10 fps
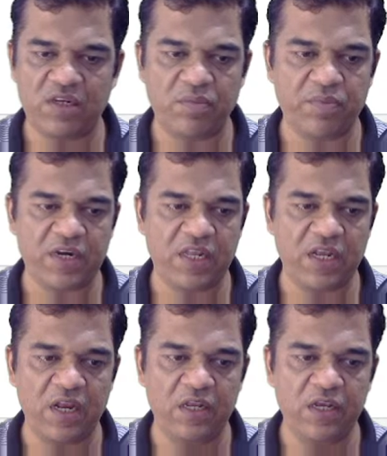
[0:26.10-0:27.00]
the
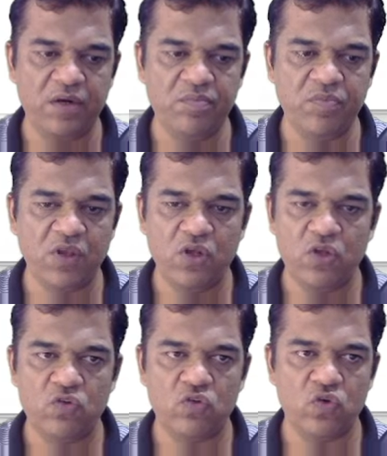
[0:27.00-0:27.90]
practical here.
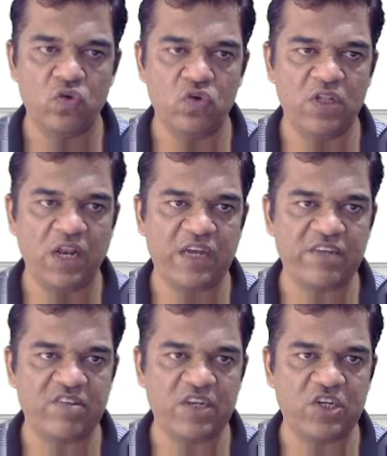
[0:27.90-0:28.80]
So in the
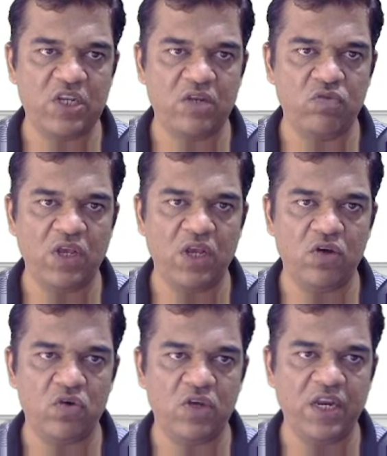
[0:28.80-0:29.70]
last section, we
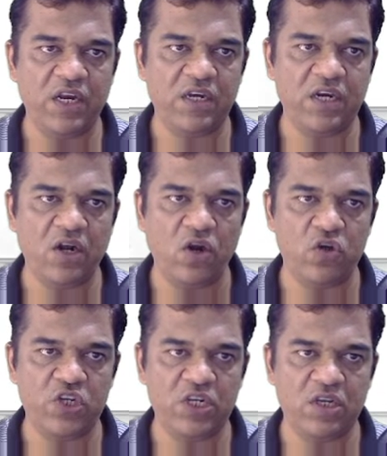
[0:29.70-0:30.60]
have created
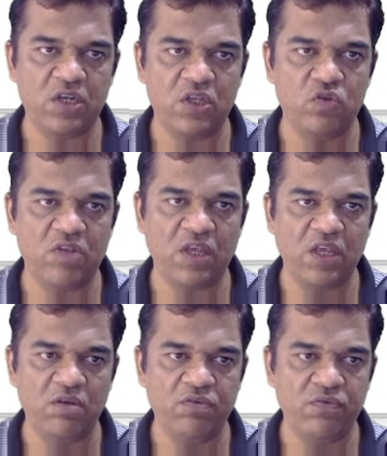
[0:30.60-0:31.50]
logic using
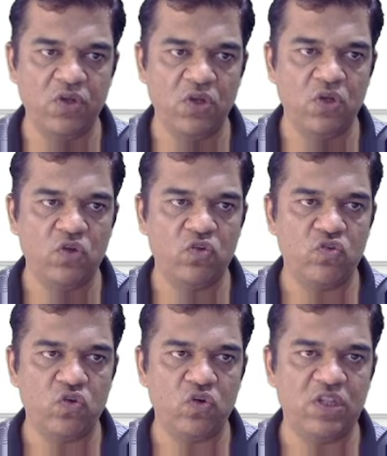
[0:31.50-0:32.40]
if.
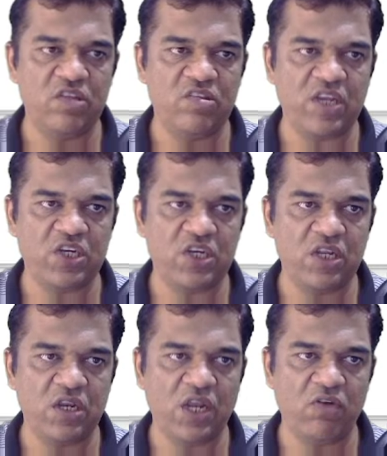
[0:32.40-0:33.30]
So in this
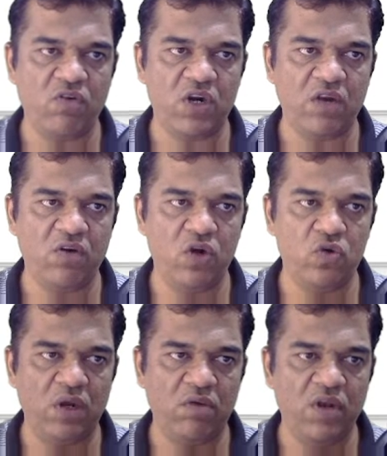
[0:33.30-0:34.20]
section, what I will
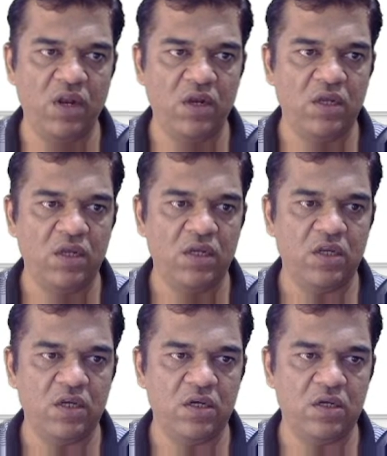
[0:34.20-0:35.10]
do, I
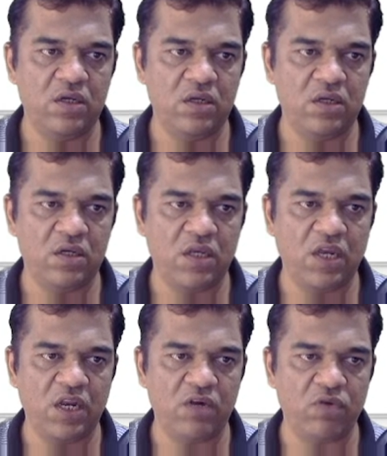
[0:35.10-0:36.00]
will
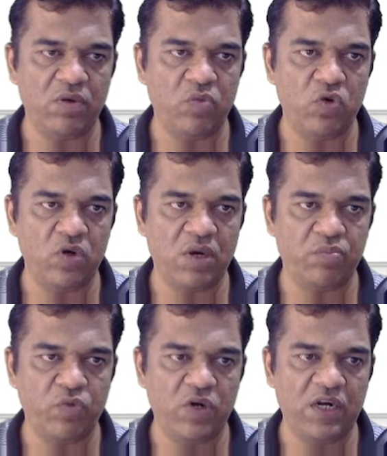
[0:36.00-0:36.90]
create one more
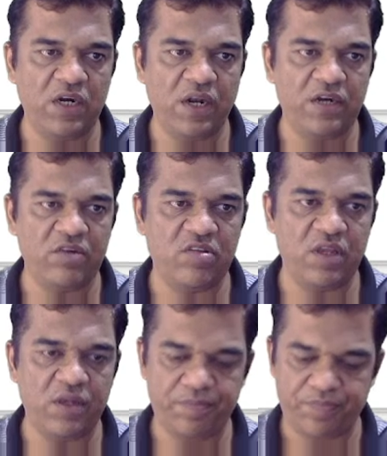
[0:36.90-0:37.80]
component. Let's say